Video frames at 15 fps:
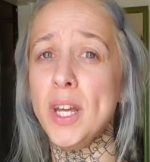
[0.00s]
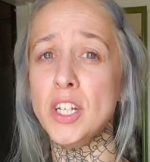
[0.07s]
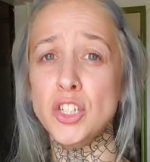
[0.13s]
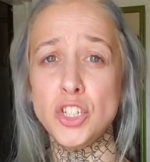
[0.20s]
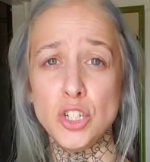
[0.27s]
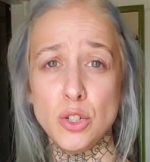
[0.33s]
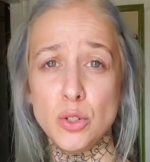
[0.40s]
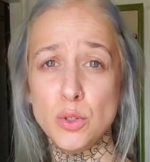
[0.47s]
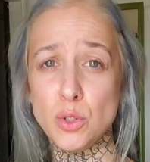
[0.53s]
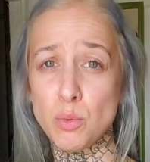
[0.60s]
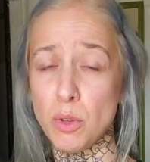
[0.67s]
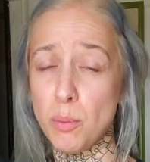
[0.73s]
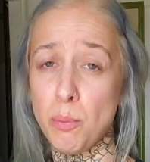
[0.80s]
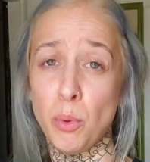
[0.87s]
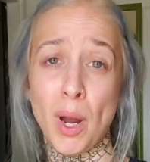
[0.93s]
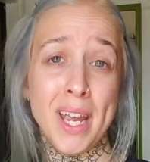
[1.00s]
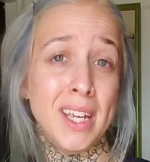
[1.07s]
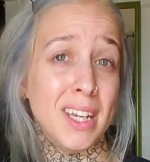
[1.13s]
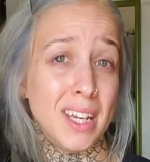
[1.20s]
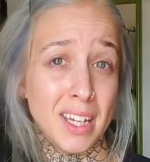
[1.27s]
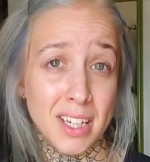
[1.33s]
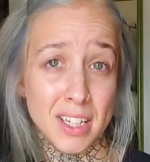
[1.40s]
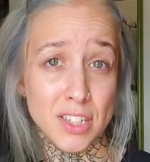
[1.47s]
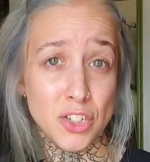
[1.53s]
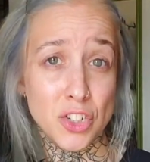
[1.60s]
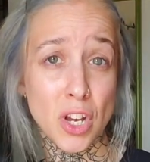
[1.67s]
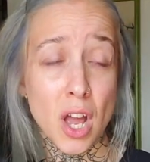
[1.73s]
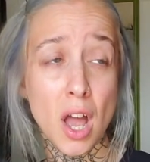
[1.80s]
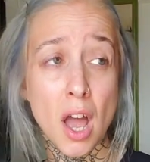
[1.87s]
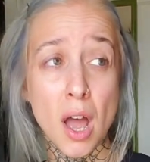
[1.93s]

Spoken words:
issues with breakage.